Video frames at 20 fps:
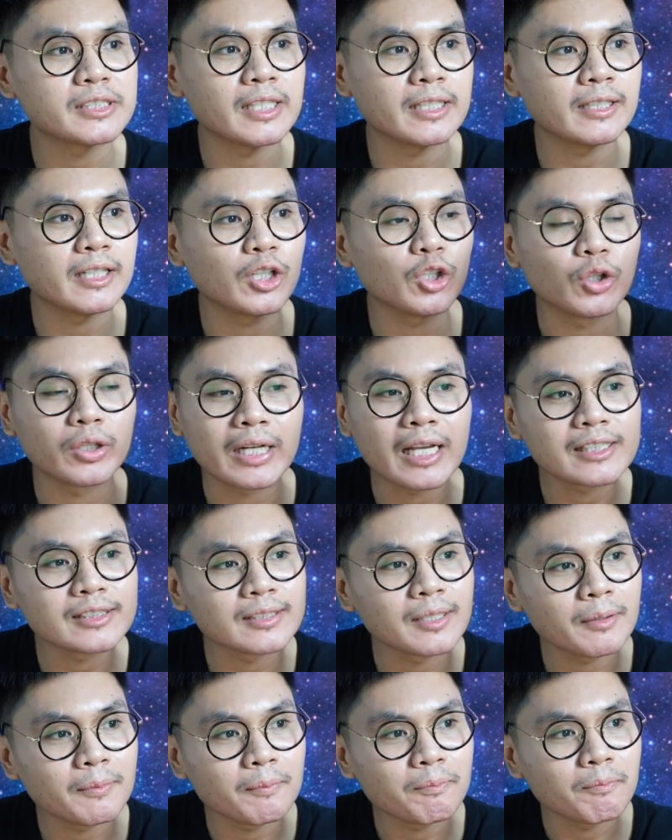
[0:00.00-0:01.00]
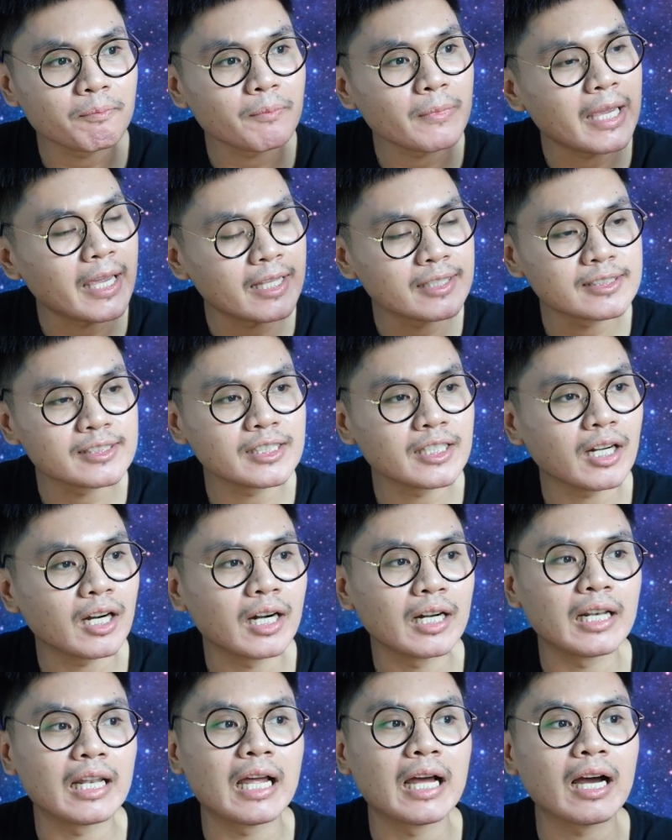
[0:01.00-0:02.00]
na yon nasa
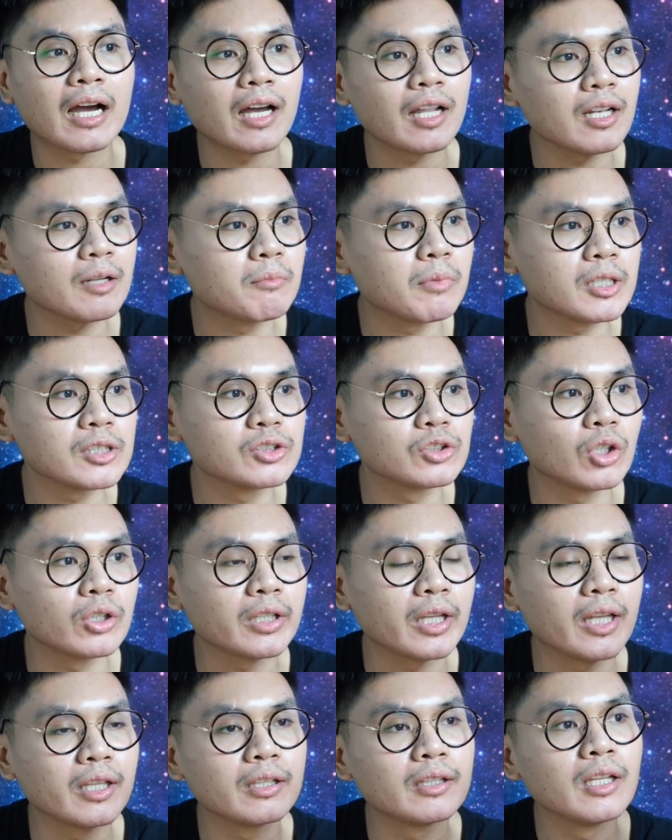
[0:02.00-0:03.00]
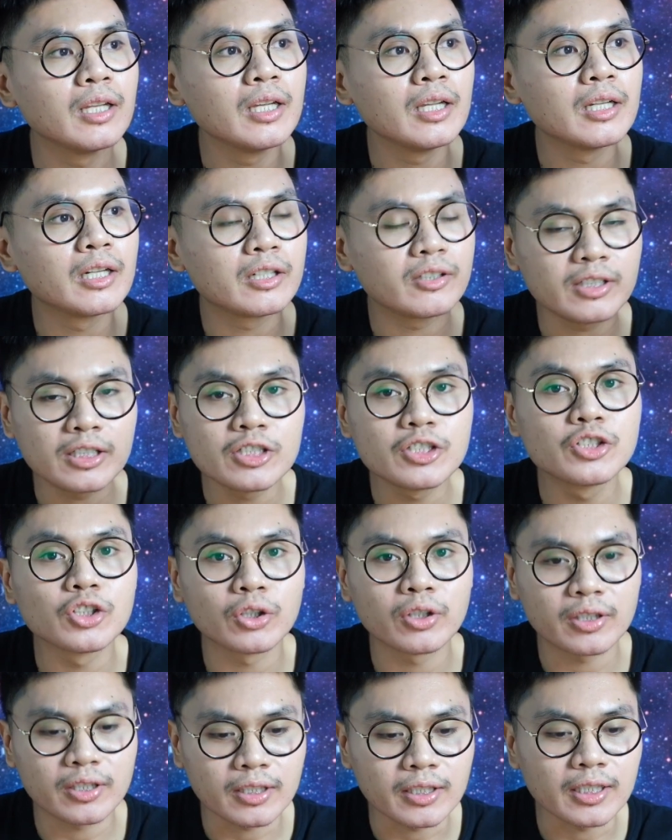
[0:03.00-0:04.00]
NCR lang, Calabarzon and
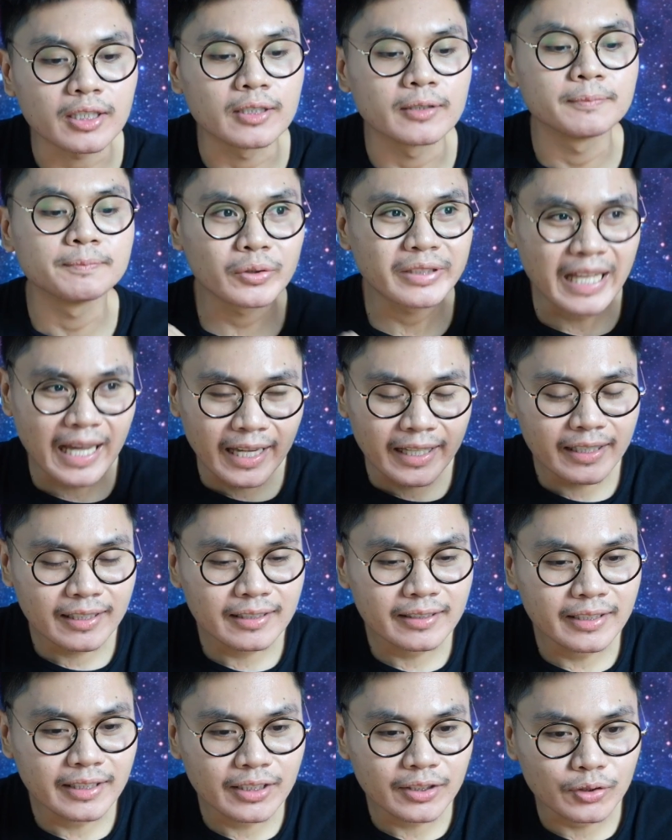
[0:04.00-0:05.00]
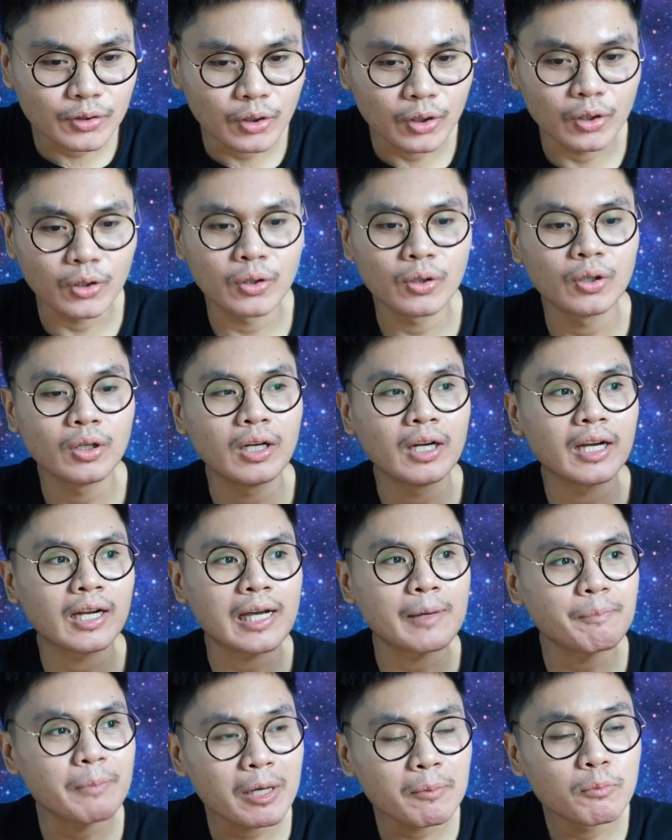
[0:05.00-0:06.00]
Region 3. Dahil dito,
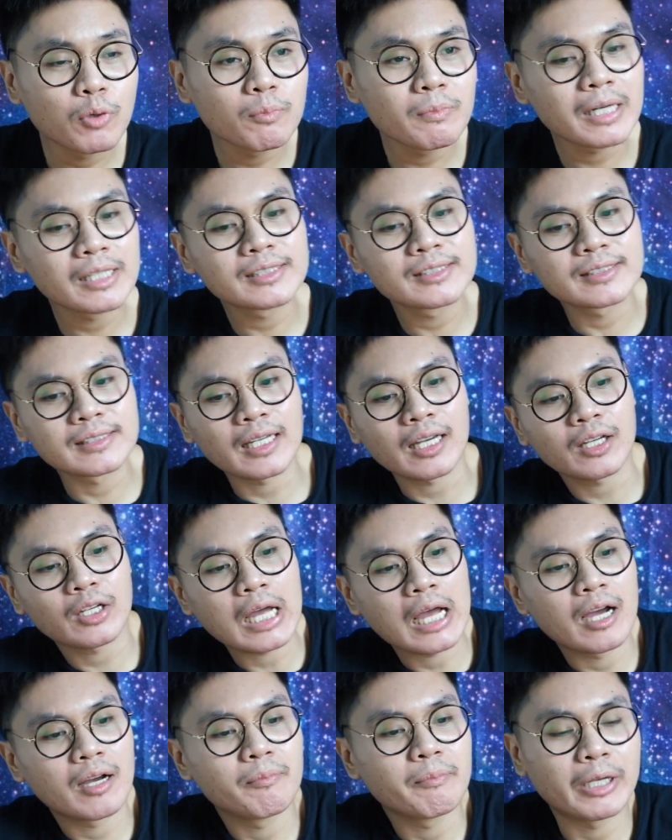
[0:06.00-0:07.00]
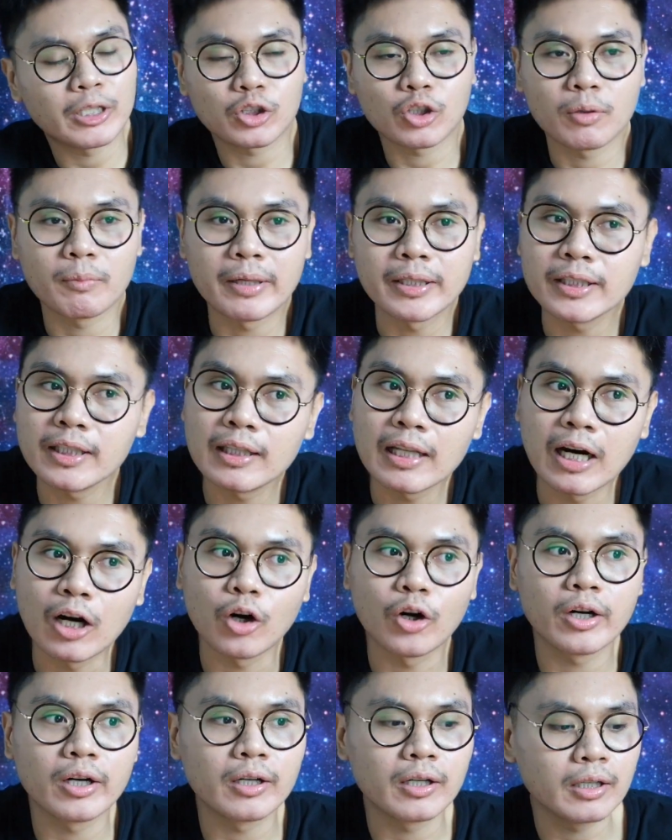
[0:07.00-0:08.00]
kapag bumagsak ang Metro Manila
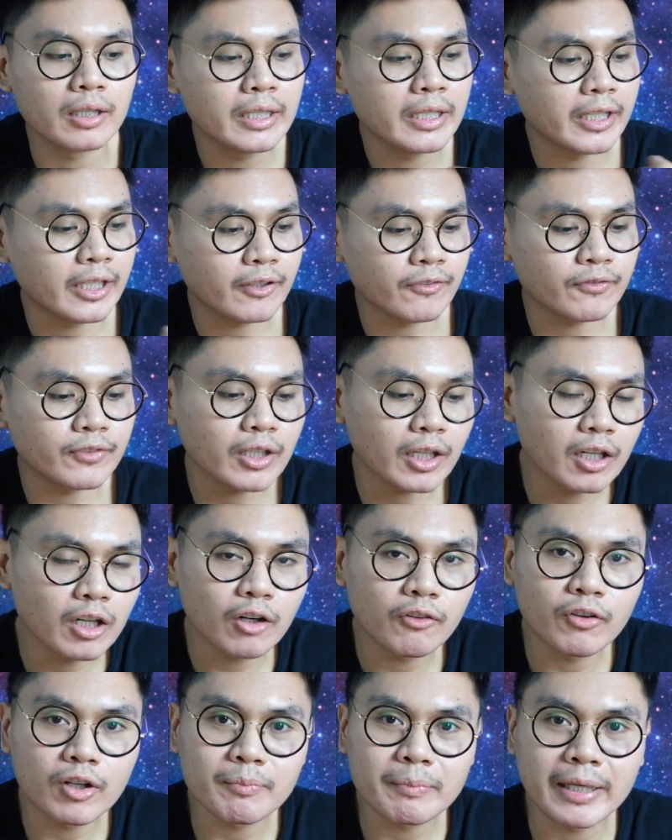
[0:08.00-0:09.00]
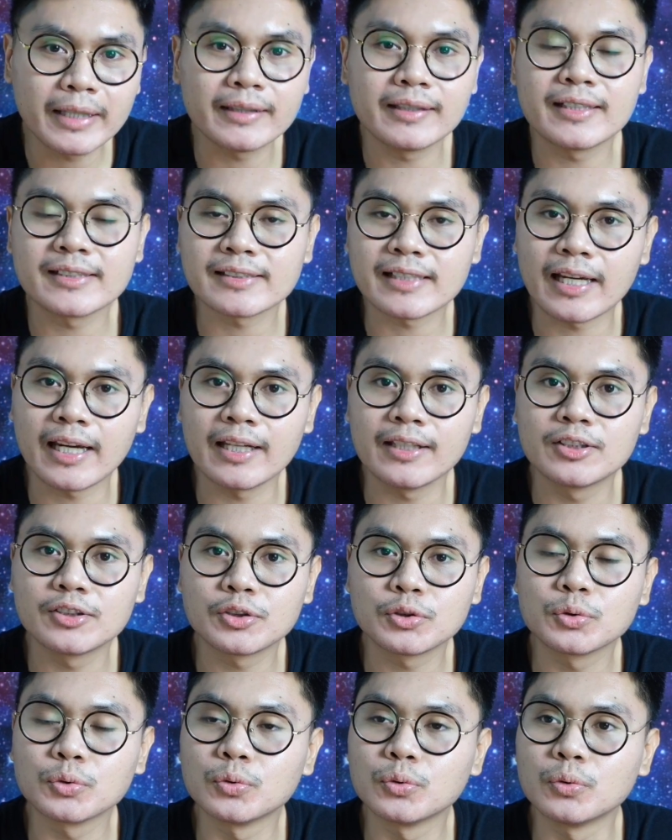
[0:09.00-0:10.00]
or if the government
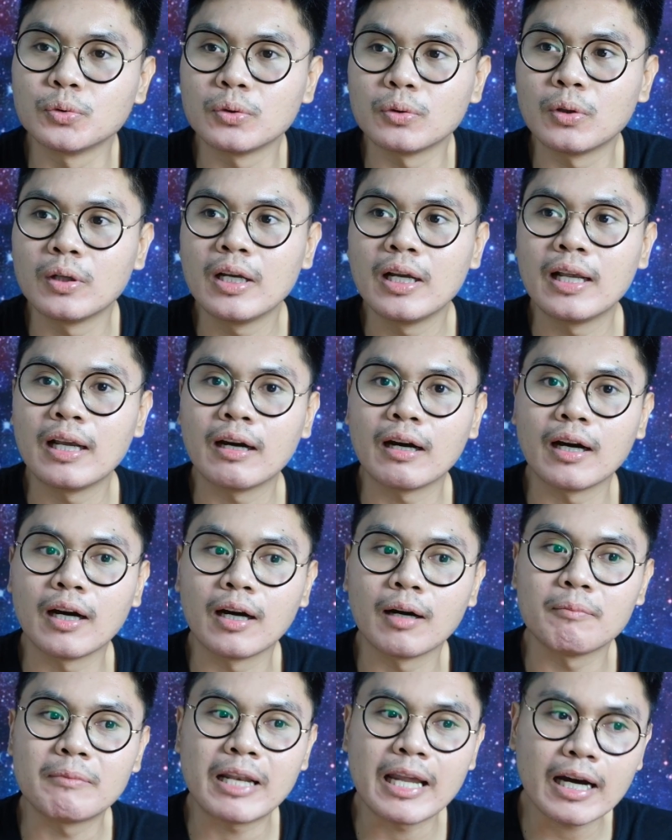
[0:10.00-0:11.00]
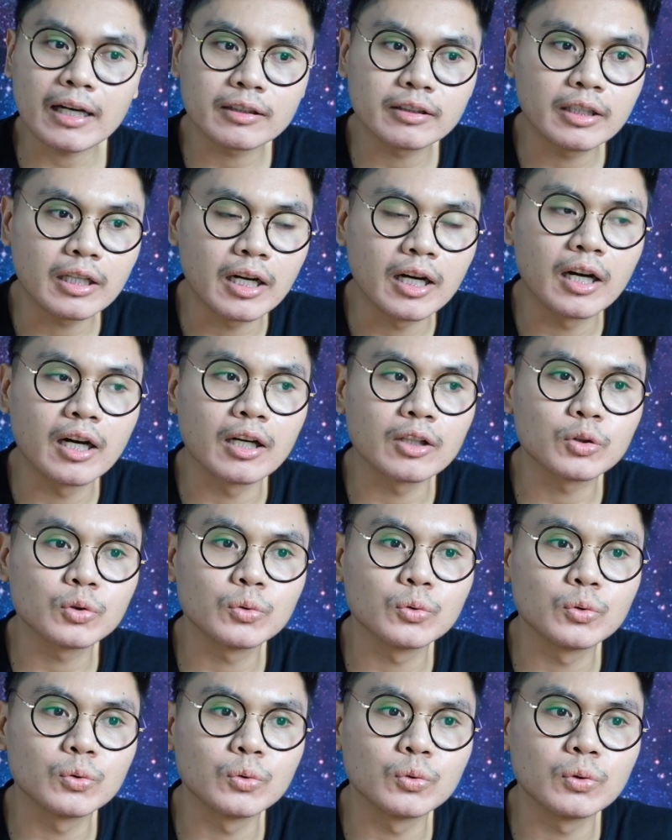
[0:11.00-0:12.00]
decides to
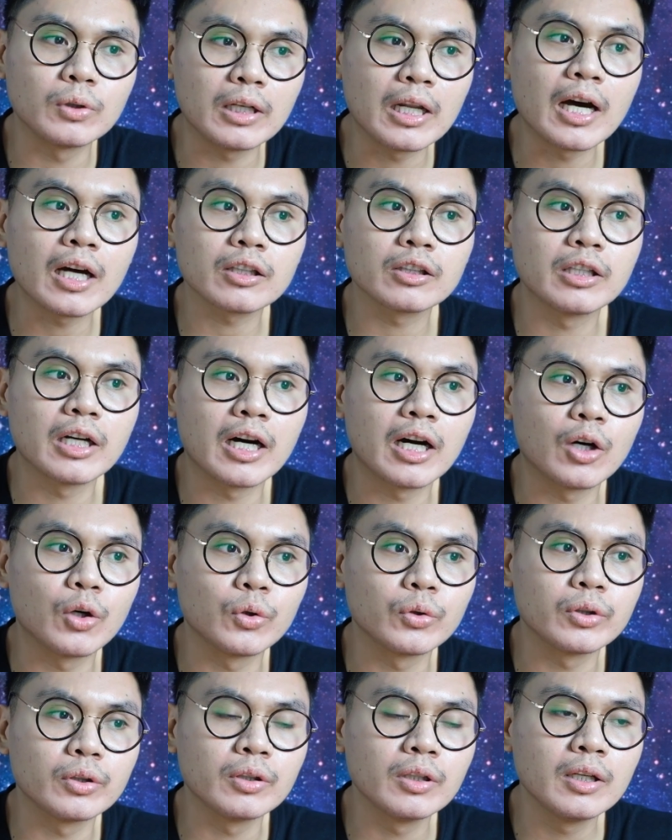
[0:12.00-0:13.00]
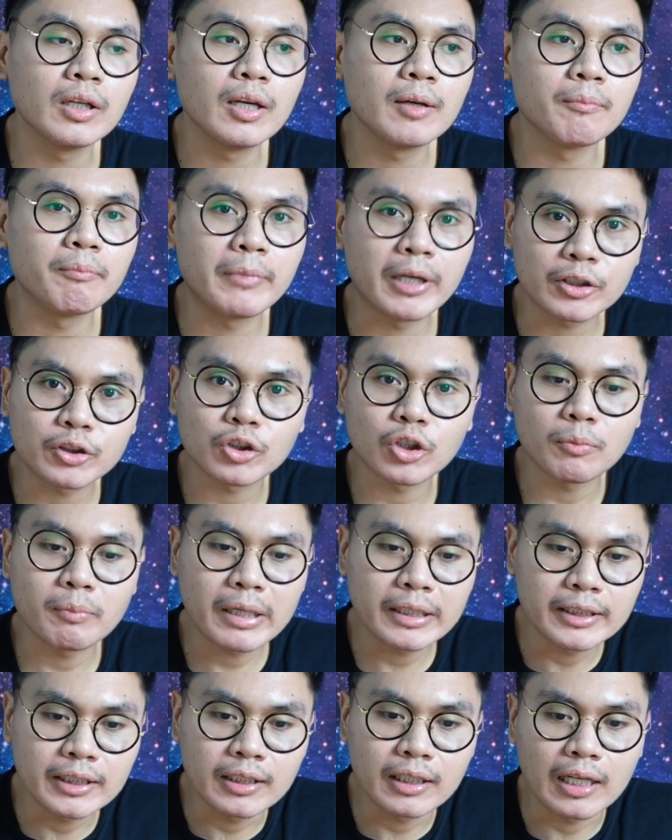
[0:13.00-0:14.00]
lock down Metro
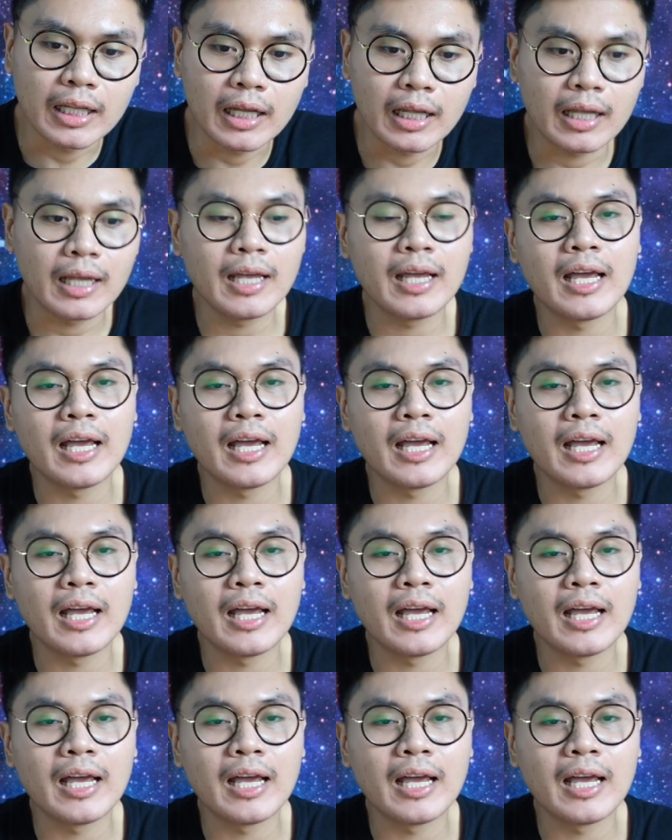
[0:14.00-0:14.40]
Manila,